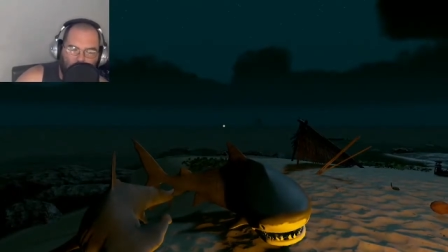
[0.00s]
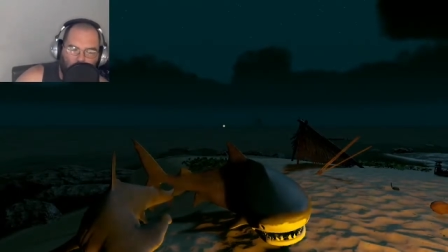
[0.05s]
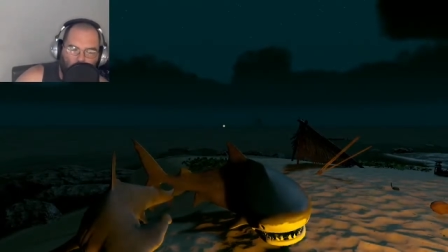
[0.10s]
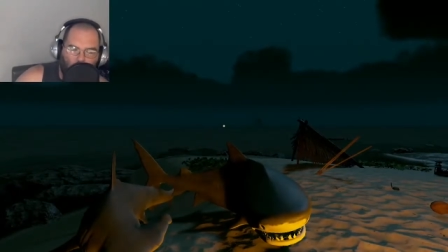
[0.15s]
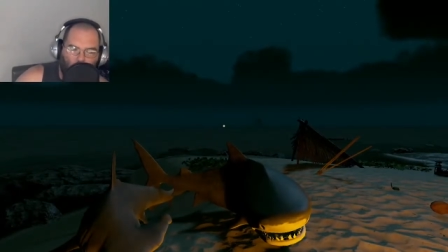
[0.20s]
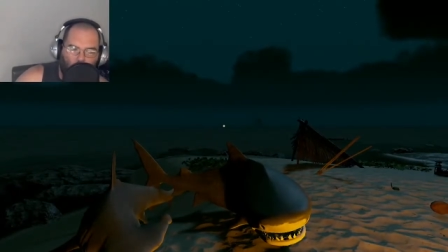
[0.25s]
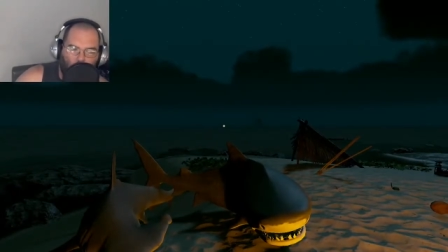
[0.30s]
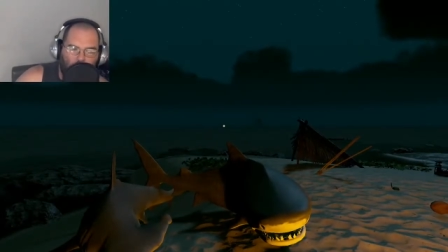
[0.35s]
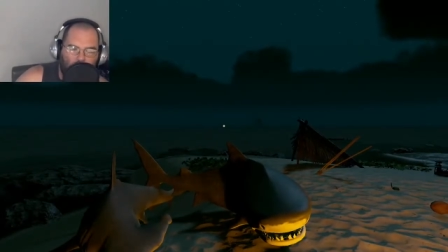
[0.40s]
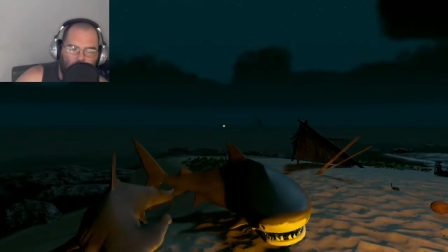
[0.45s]

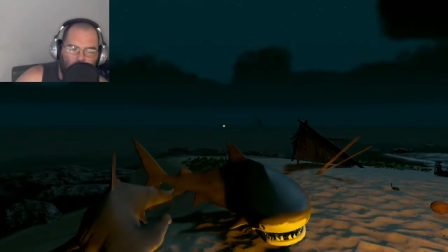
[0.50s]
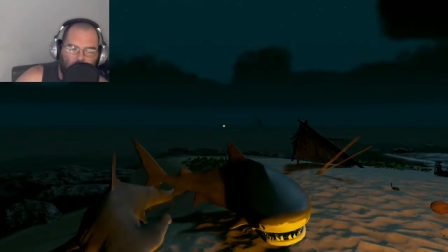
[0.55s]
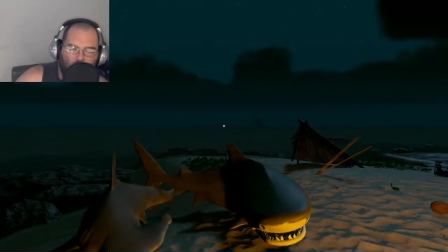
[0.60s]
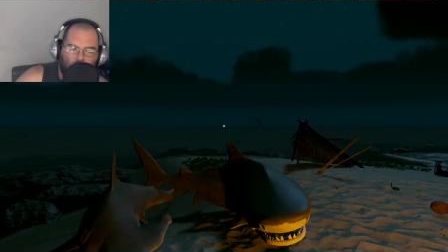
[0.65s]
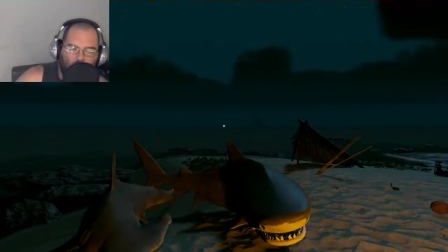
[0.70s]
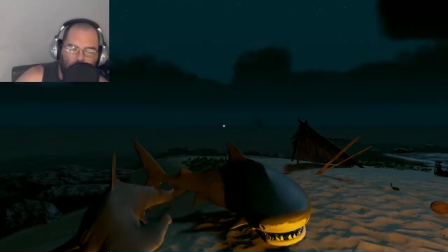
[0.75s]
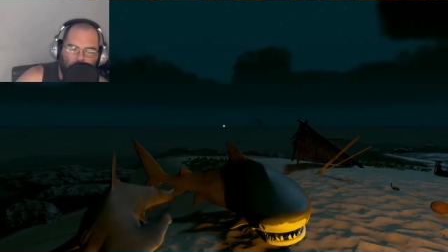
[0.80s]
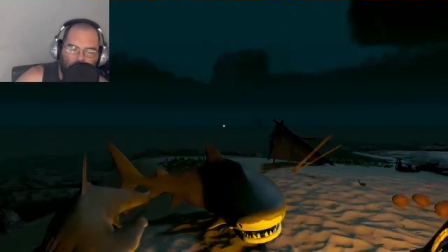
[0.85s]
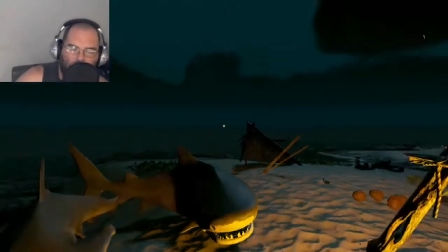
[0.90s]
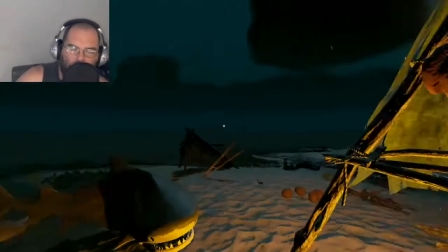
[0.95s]
We are
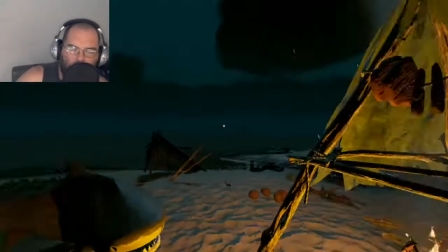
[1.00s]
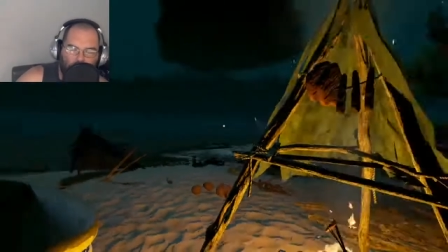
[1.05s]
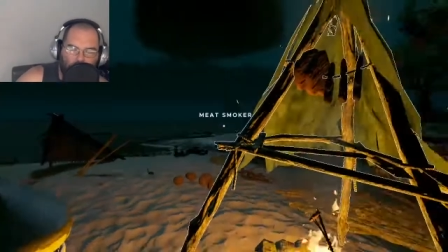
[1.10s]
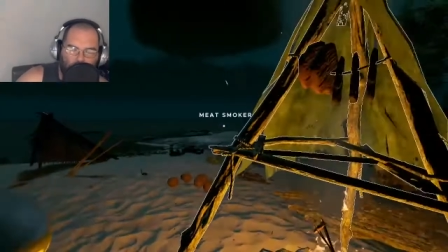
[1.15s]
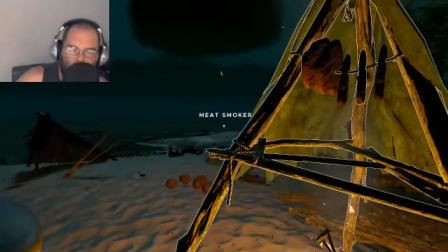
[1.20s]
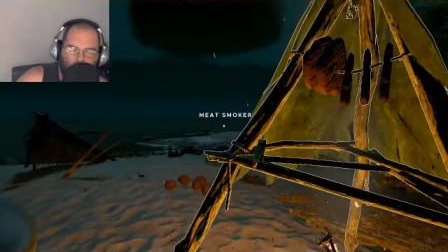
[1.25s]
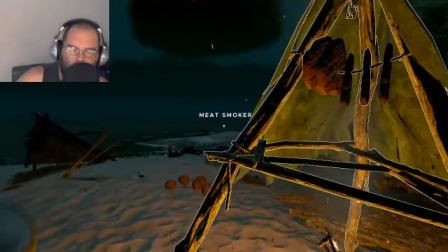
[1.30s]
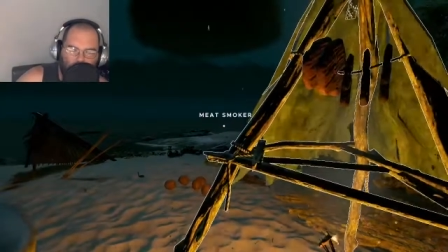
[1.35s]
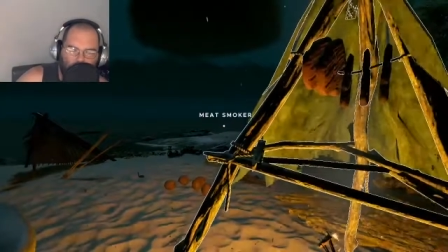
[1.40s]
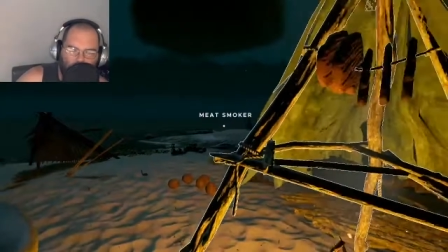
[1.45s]

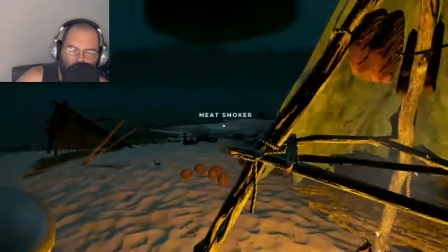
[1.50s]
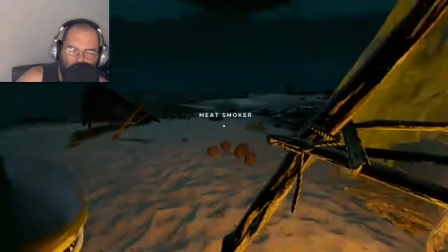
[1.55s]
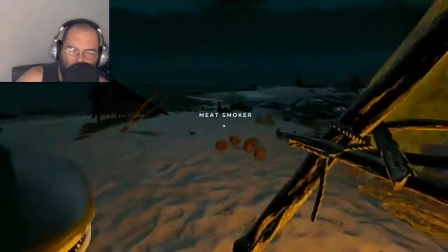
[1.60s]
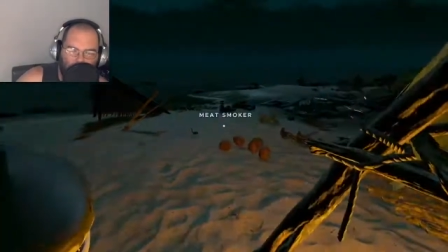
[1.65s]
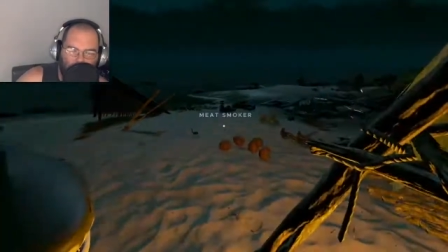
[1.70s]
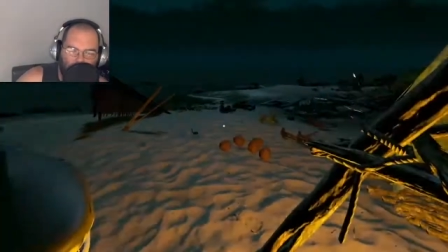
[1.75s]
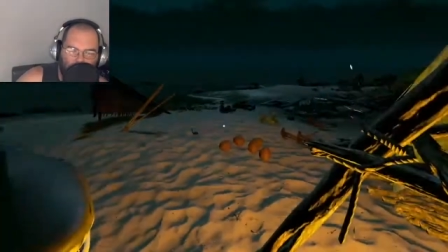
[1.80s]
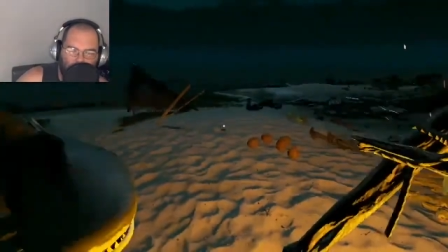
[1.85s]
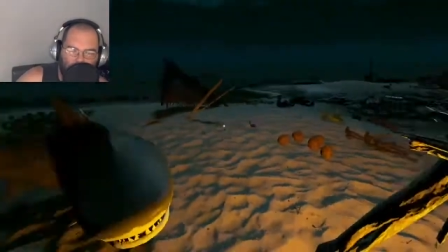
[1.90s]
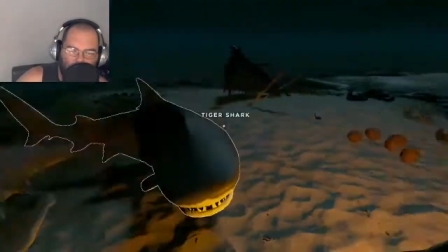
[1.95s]
going
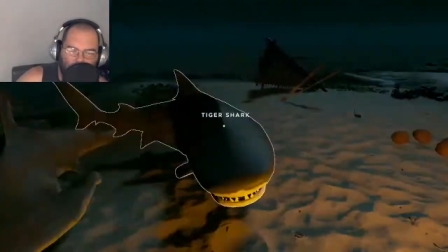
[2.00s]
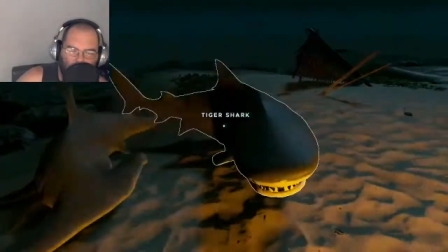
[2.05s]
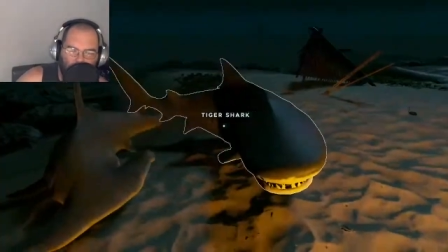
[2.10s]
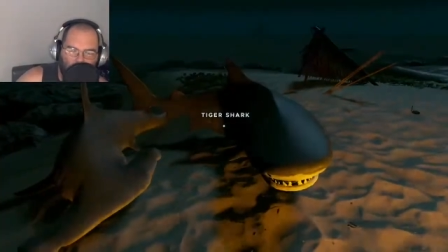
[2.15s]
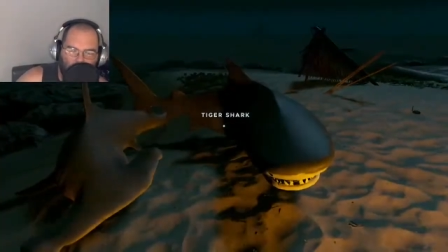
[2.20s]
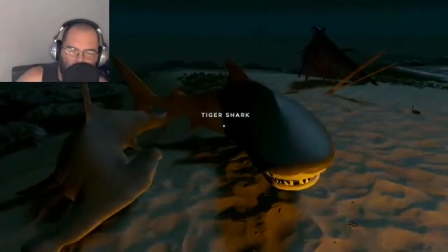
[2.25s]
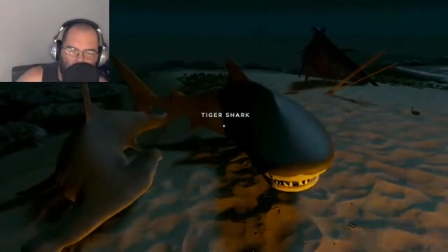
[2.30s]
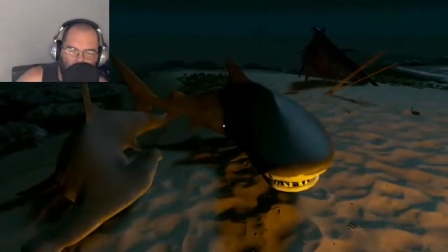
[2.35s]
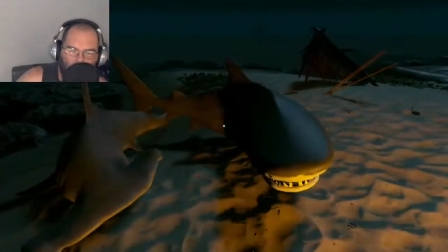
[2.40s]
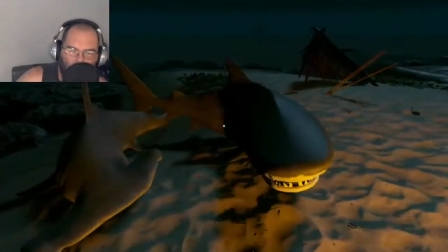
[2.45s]
after one of them.